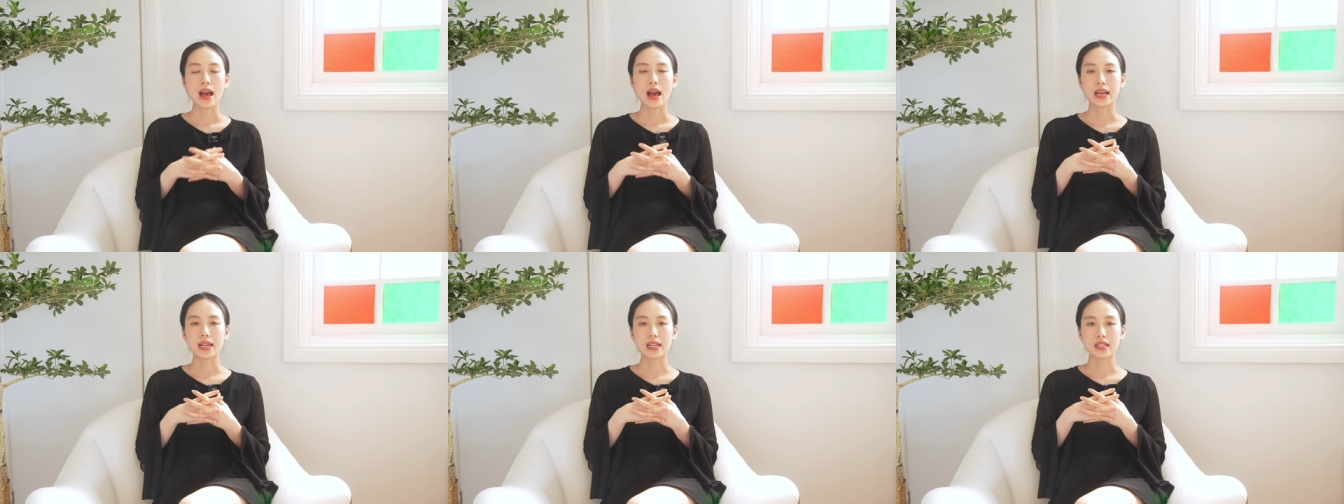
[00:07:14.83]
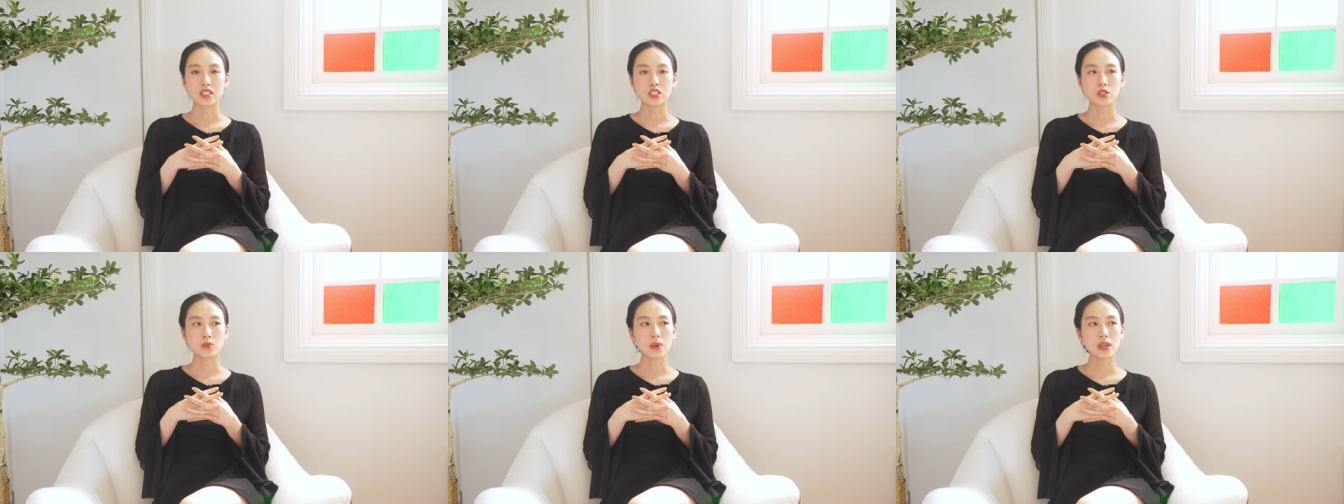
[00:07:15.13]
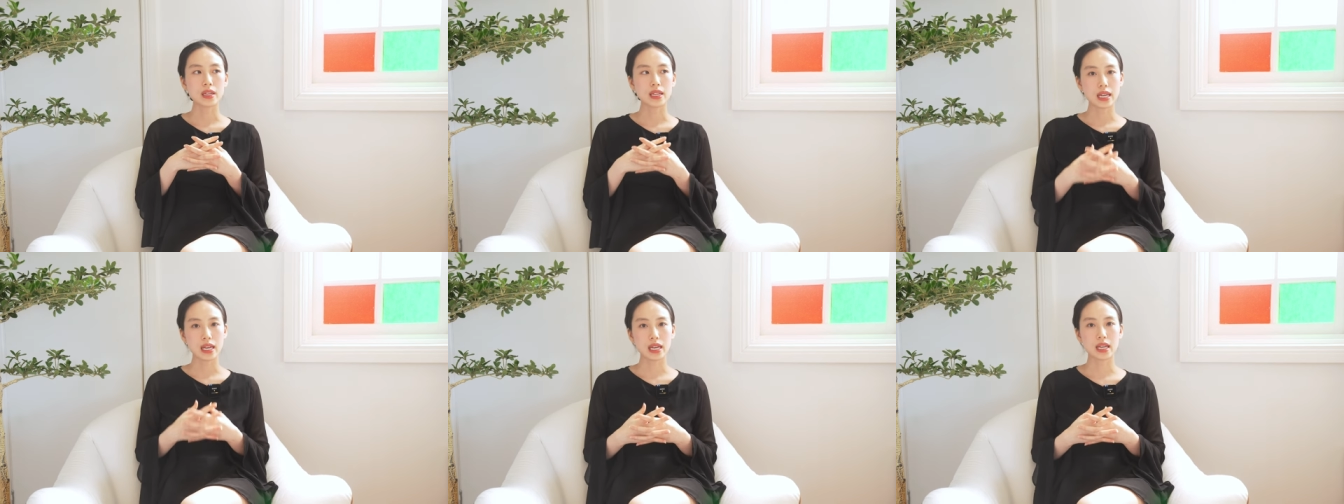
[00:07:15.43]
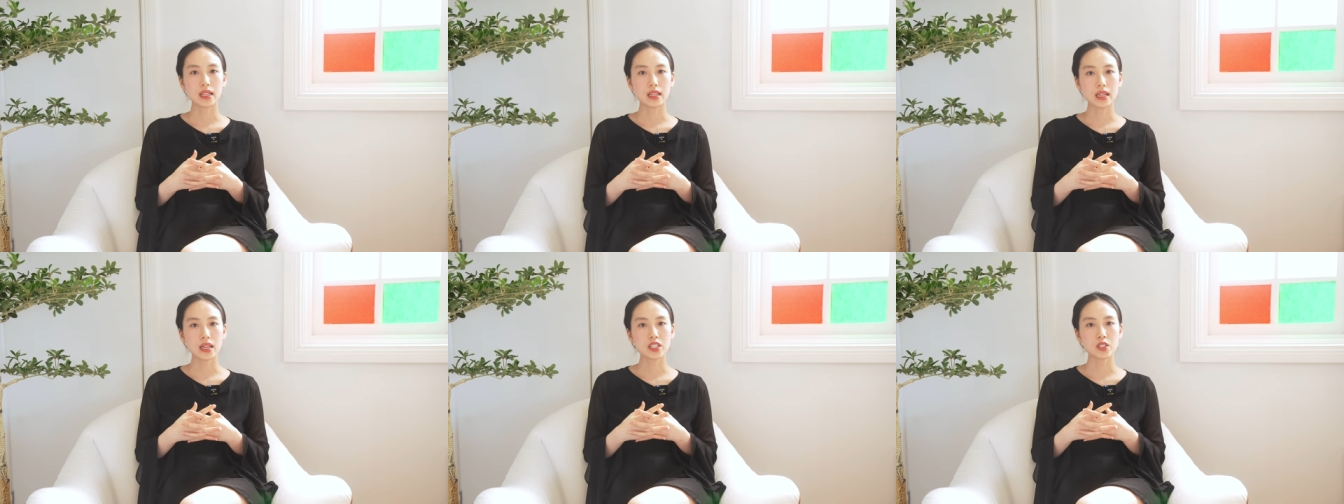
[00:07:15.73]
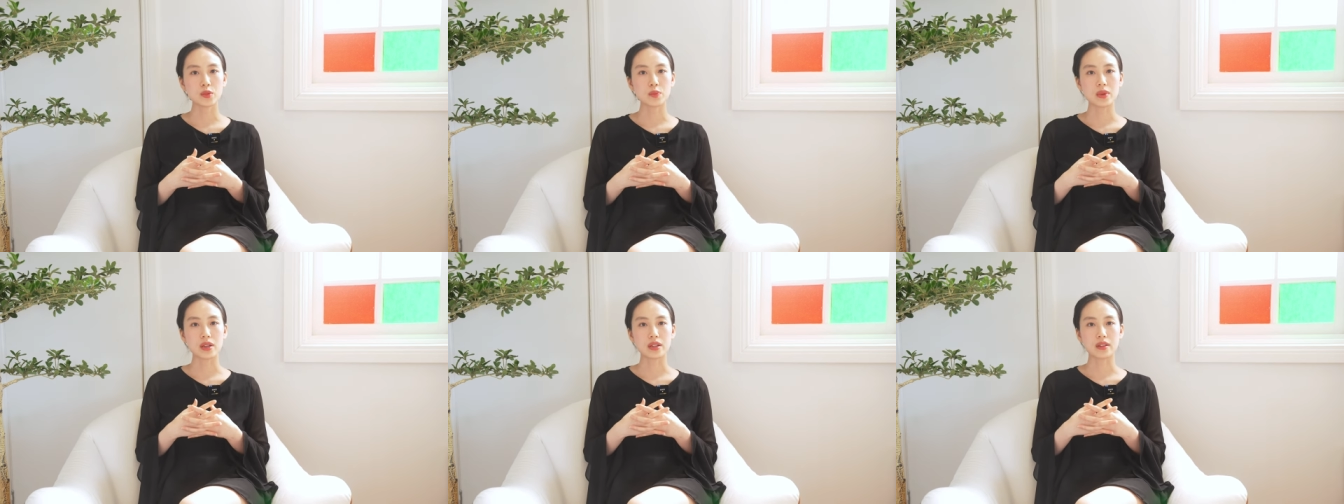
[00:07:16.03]
I can speak
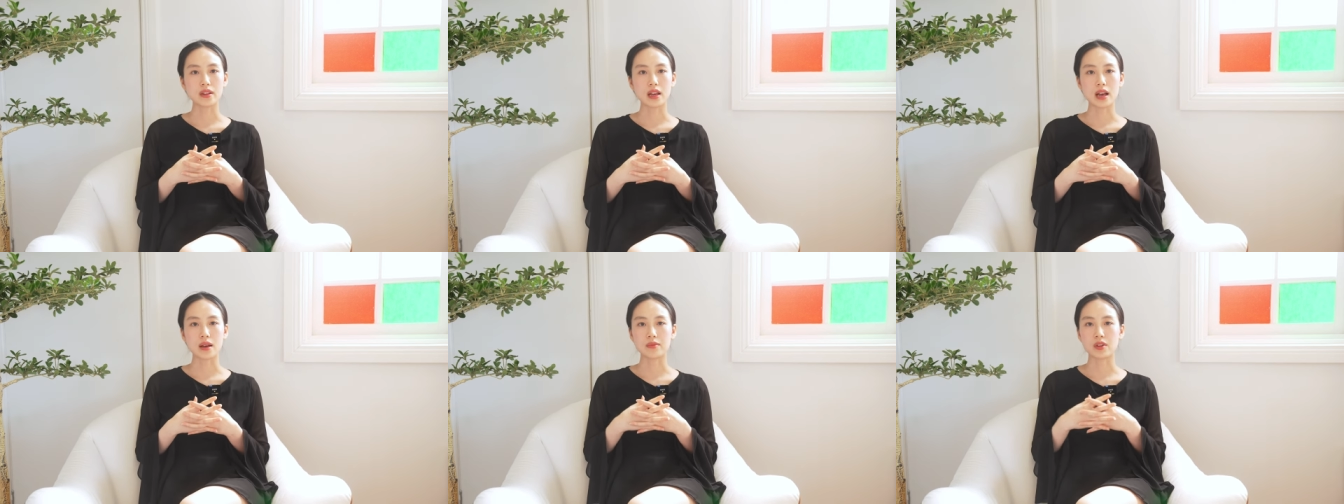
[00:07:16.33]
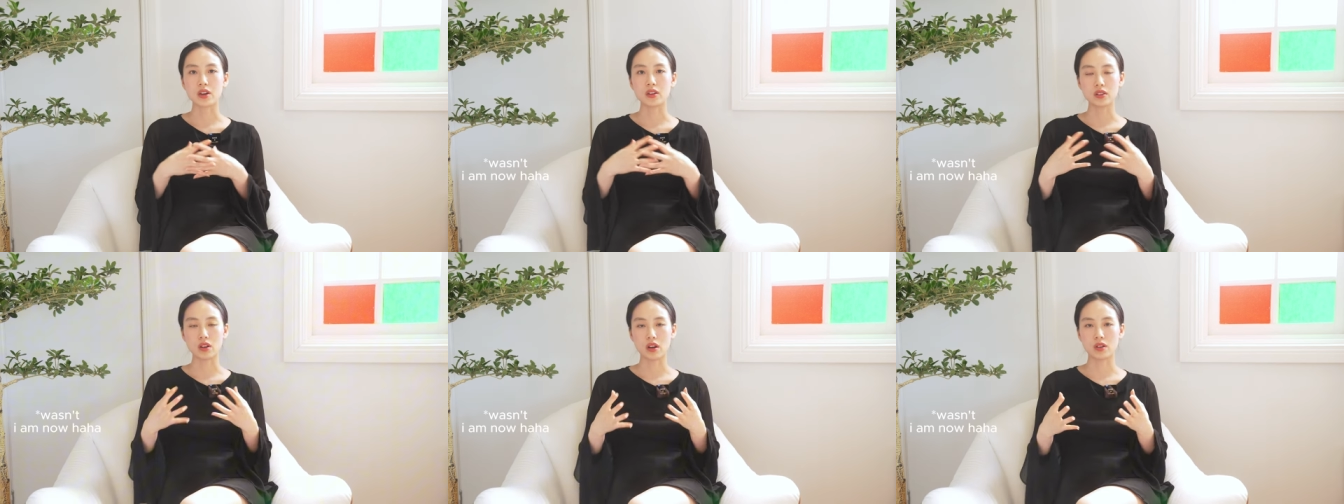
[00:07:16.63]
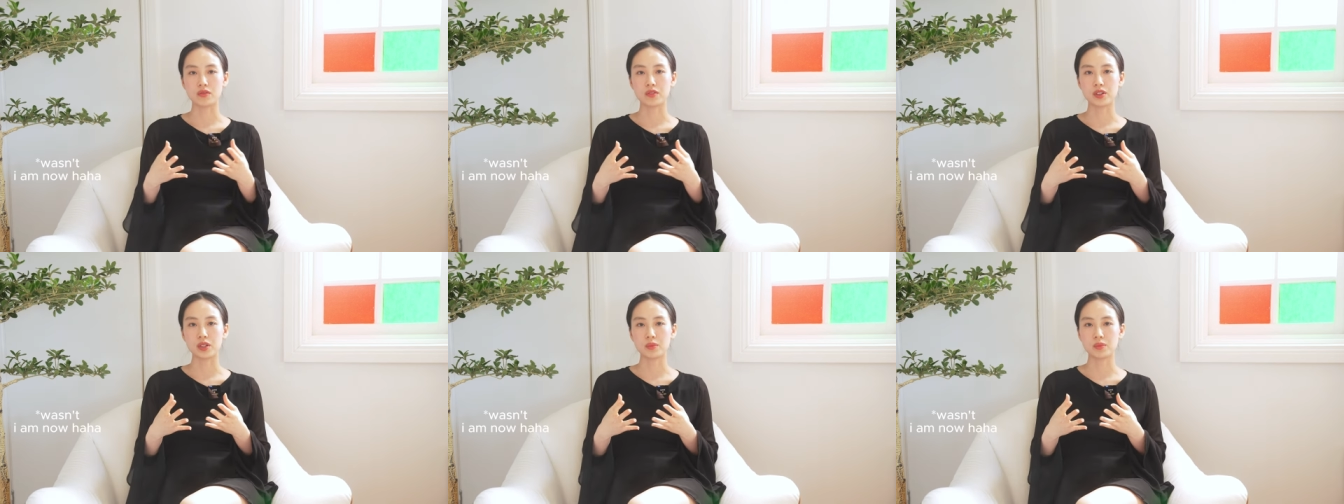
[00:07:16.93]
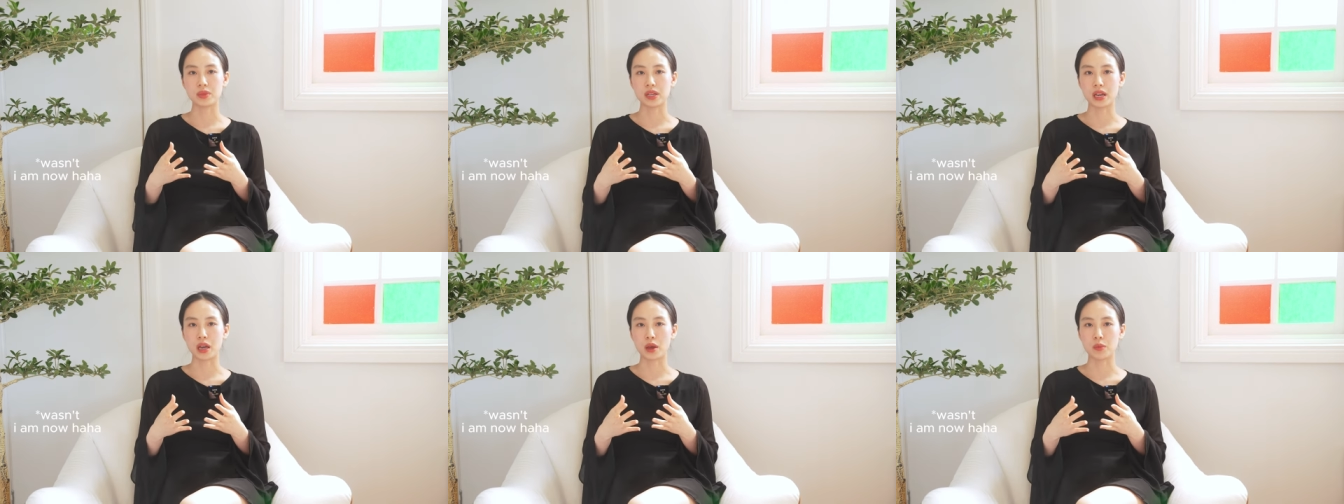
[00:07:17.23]
English, but I'm not confident being